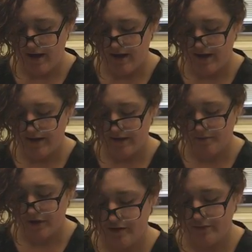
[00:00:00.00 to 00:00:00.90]
and
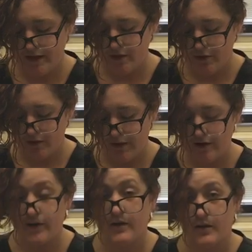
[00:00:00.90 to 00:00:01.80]
I'm to be going
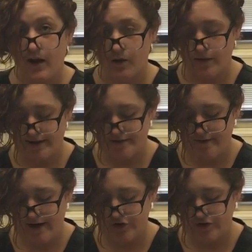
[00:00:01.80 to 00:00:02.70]
around in a clockwise
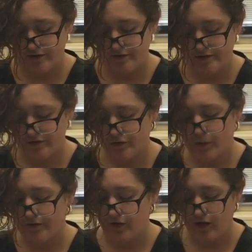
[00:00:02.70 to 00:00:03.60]
fashion, so
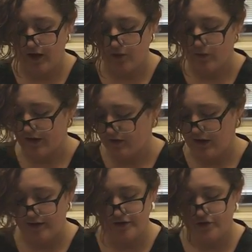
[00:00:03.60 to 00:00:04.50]
12 o'clock, 1
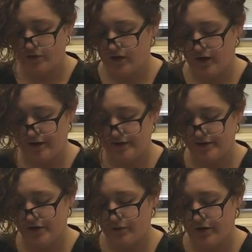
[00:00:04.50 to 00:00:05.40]
o'clock, 2 o'clock, and
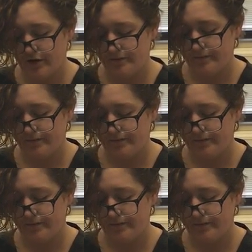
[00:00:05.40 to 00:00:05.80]
so on.